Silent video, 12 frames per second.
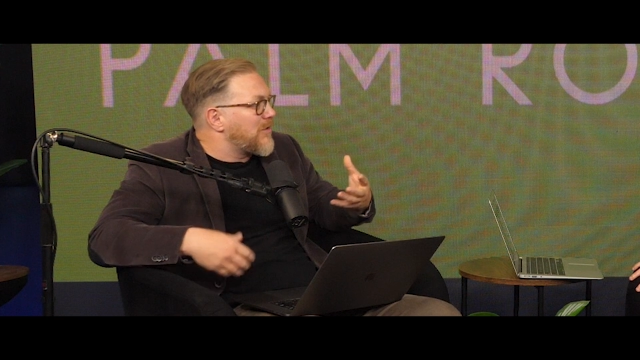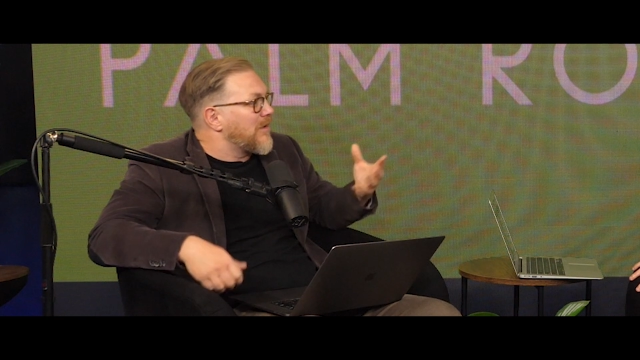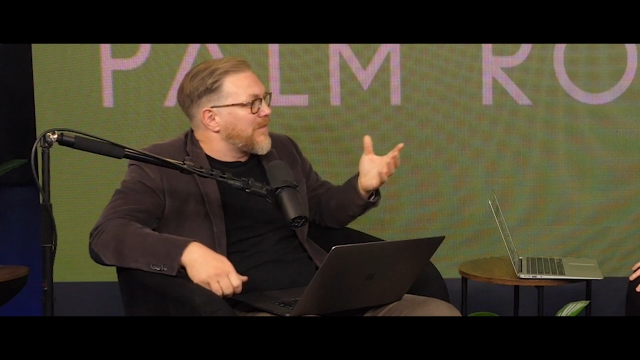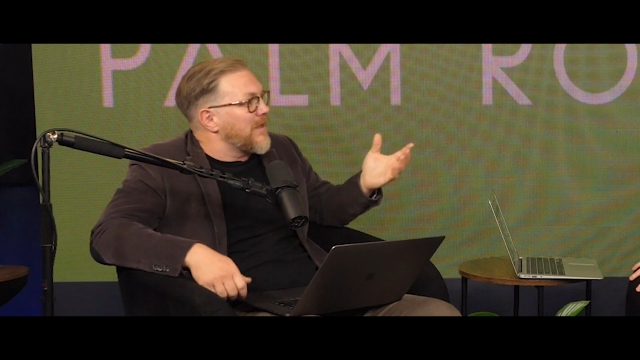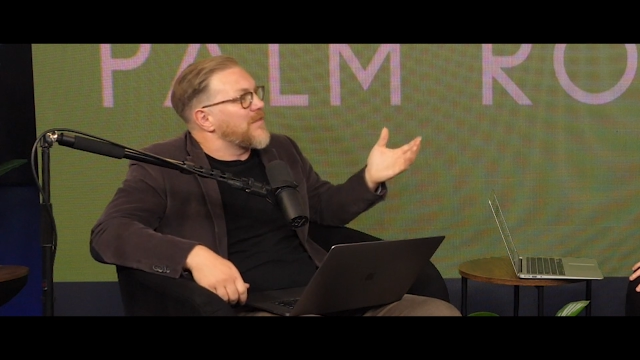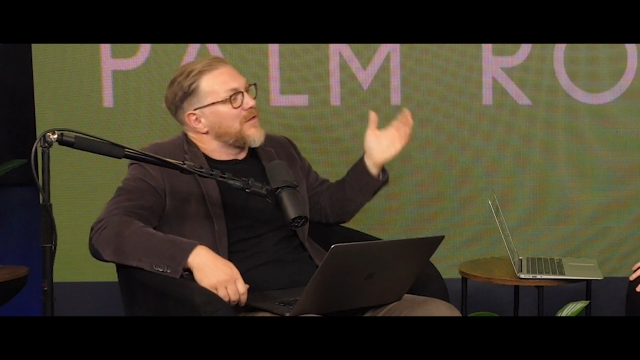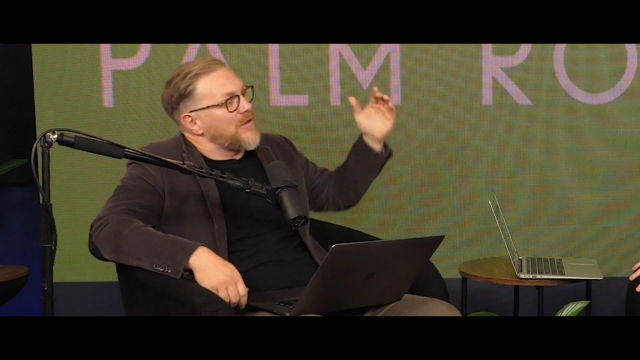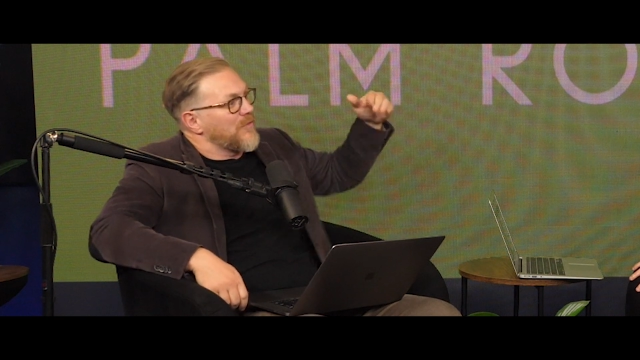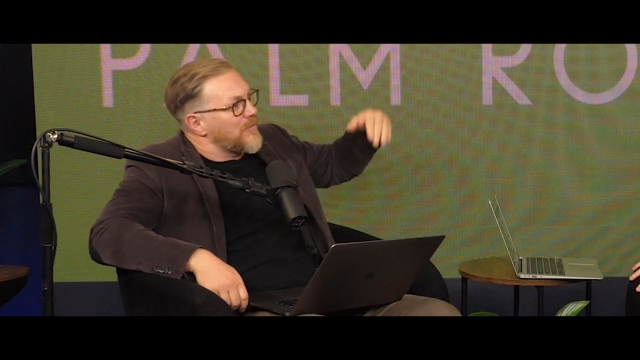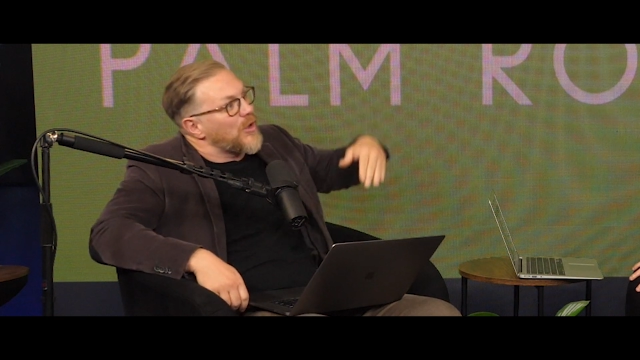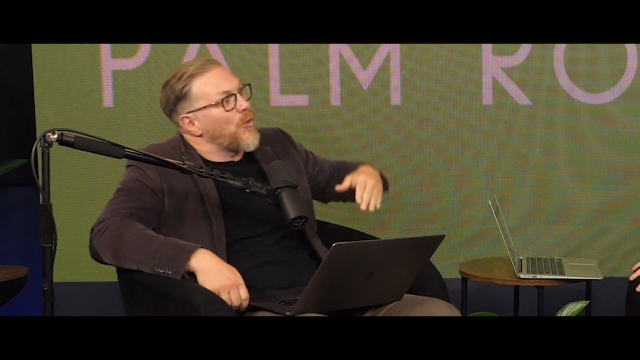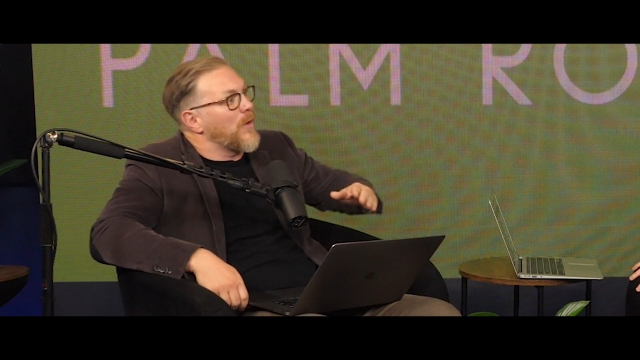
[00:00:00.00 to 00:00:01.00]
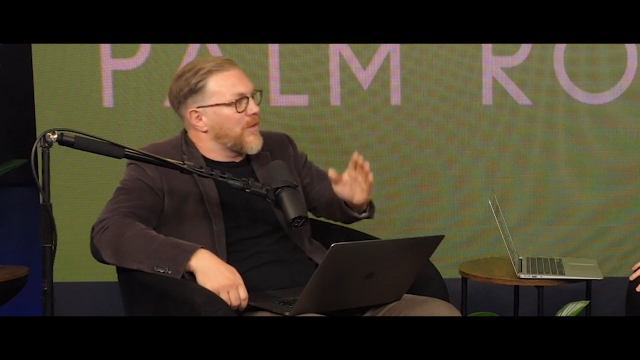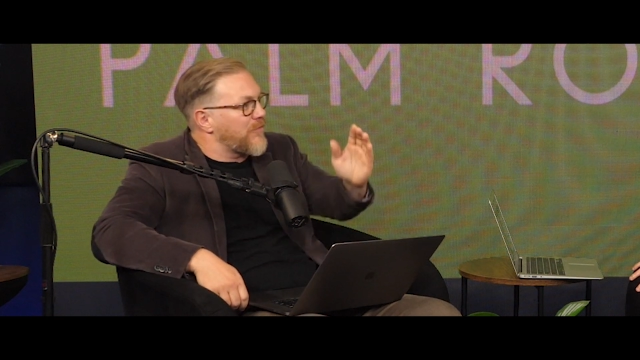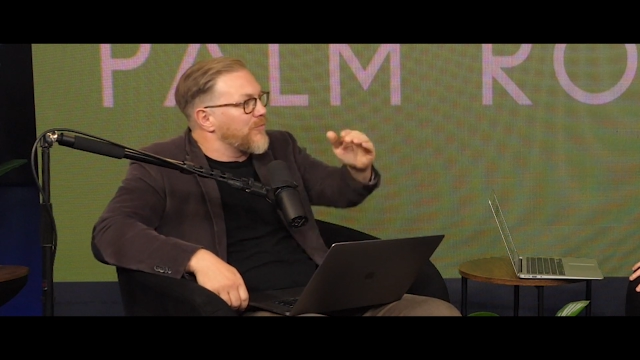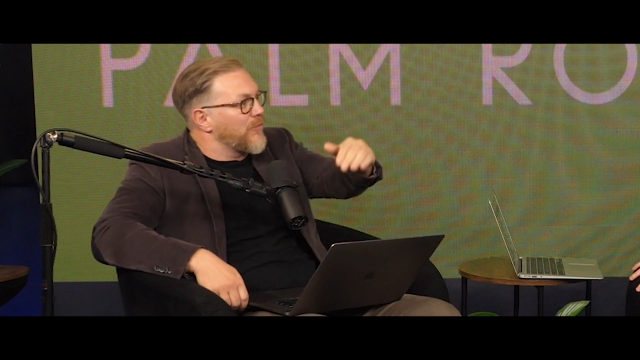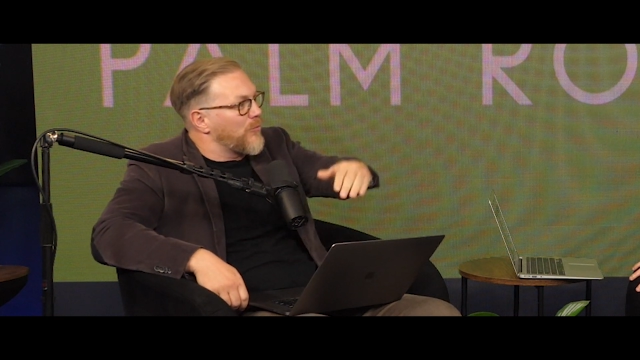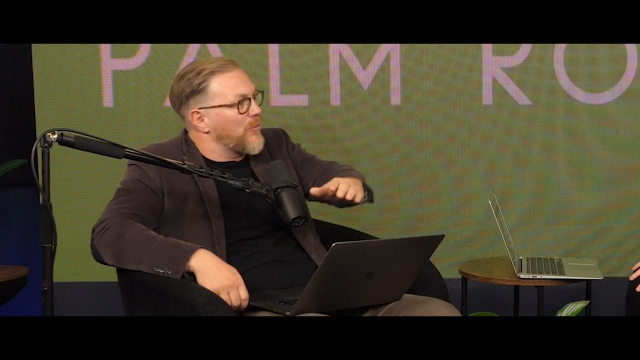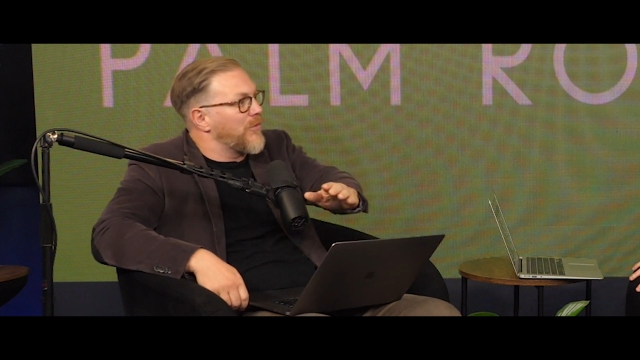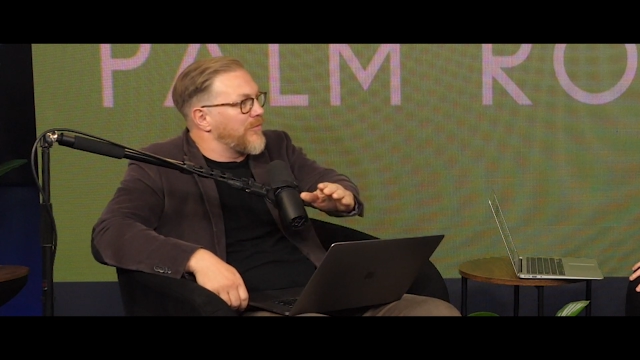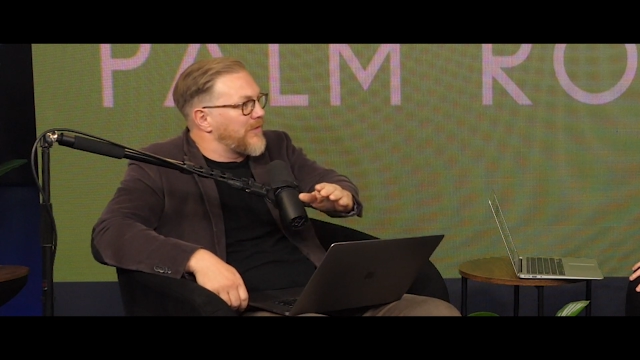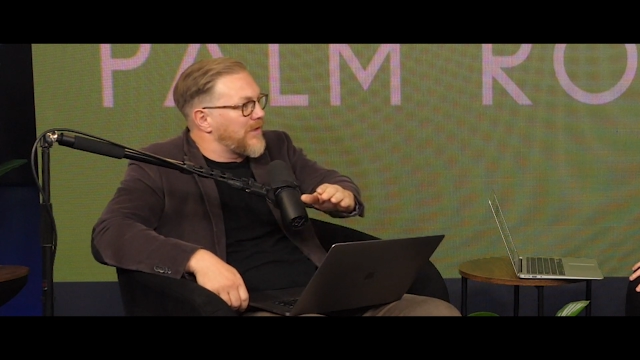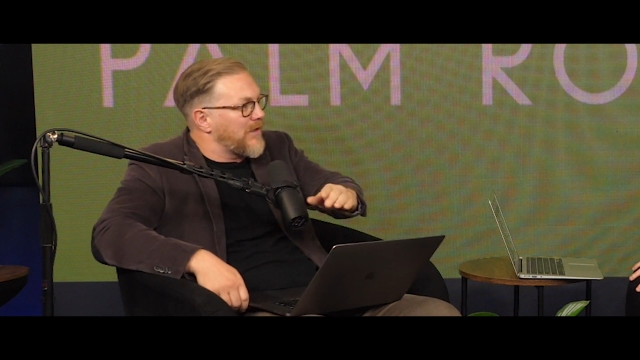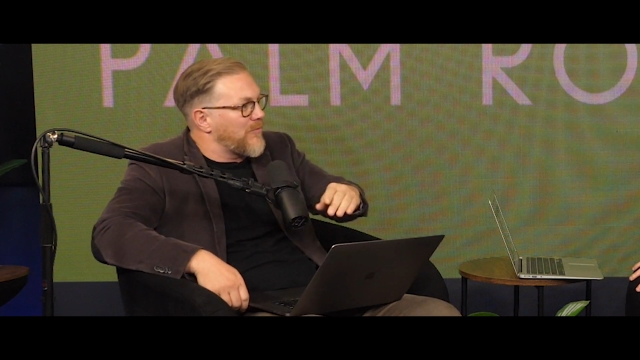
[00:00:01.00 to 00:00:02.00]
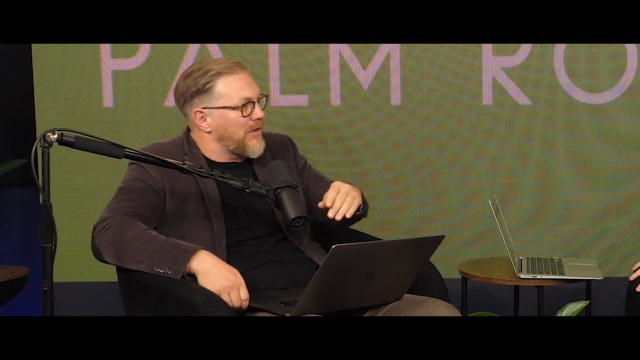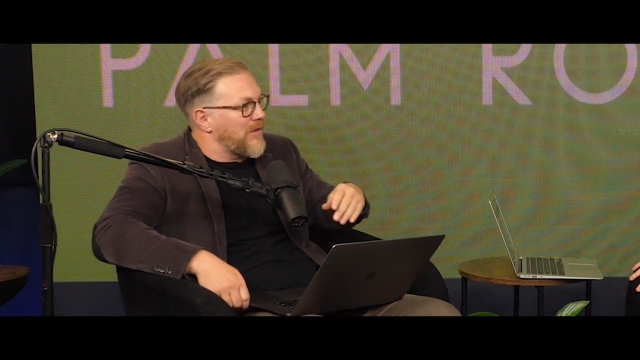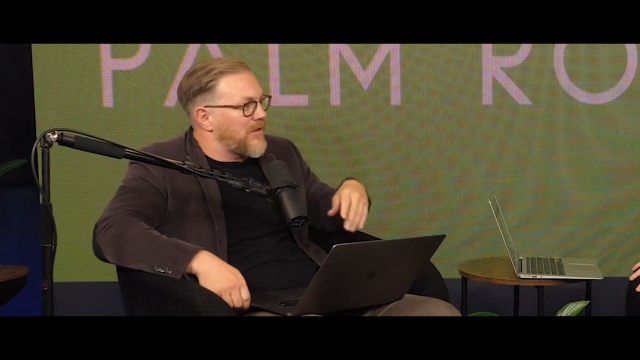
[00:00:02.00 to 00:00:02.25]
that you're going through the world in that way.